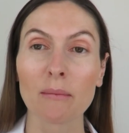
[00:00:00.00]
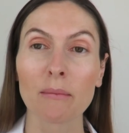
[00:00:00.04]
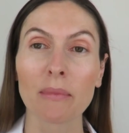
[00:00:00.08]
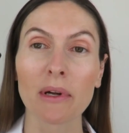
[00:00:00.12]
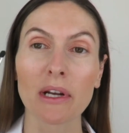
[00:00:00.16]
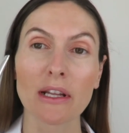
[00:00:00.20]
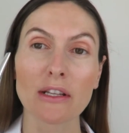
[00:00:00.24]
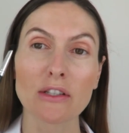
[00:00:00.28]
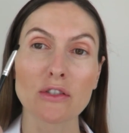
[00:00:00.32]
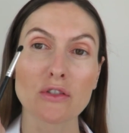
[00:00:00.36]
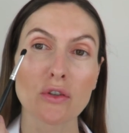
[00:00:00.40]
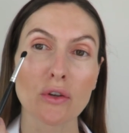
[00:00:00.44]

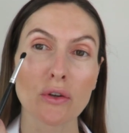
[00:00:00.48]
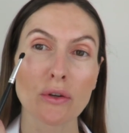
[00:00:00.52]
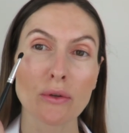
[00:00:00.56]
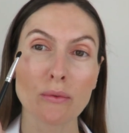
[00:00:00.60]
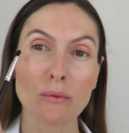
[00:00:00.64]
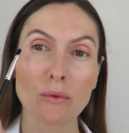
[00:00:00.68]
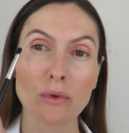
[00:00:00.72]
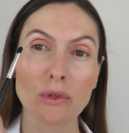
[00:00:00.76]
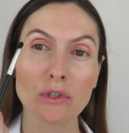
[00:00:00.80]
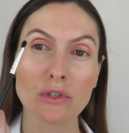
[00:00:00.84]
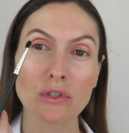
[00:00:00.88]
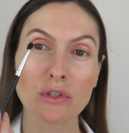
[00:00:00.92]
but I
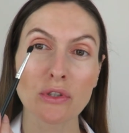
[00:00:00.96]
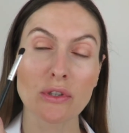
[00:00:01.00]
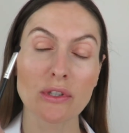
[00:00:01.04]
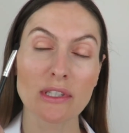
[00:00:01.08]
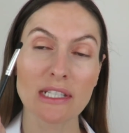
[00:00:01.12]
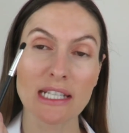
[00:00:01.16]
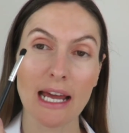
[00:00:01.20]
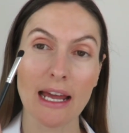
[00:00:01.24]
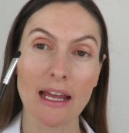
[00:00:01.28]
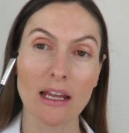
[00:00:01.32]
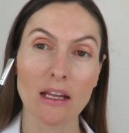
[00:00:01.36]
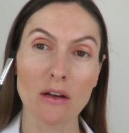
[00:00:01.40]
don't want to
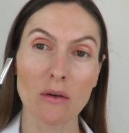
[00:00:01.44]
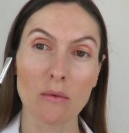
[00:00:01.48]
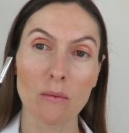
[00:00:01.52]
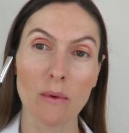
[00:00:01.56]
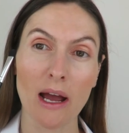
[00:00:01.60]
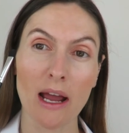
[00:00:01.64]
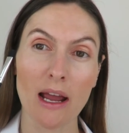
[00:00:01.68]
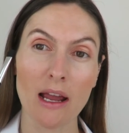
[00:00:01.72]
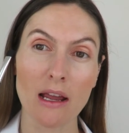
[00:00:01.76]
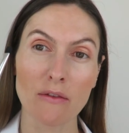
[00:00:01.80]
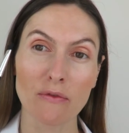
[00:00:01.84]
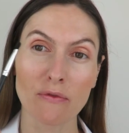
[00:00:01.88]
take
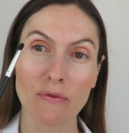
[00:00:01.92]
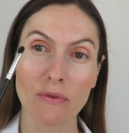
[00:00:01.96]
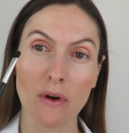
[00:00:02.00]
away